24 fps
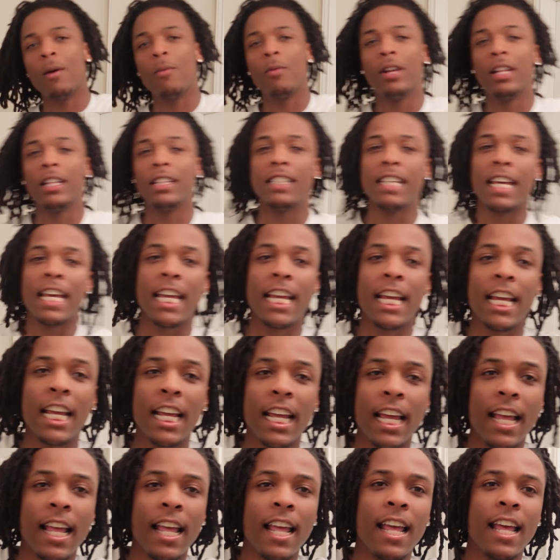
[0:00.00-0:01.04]
I wanna
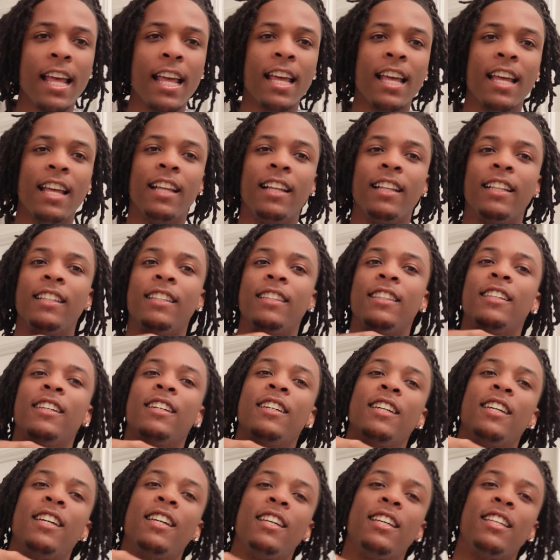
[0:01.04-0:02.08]
take
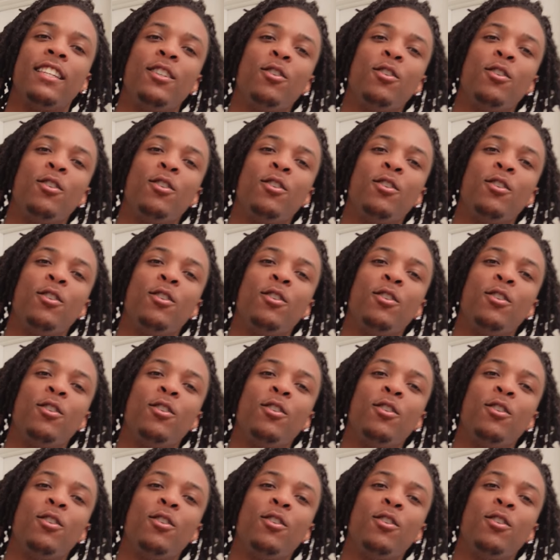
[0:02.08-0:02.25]
the